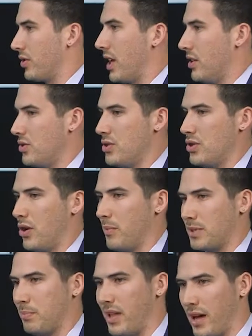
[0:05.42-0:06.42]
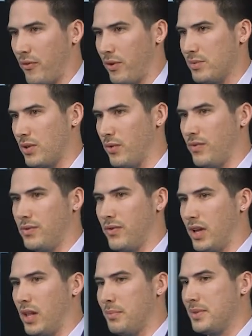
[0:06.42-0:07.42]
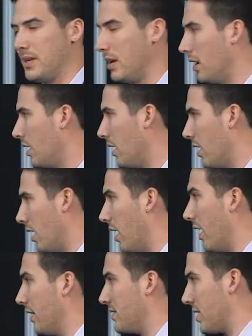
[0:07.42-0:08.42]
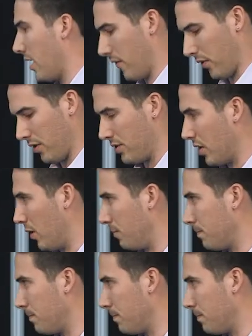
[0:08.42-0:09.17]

cancer genomics platforms that we've developed at Stanford. So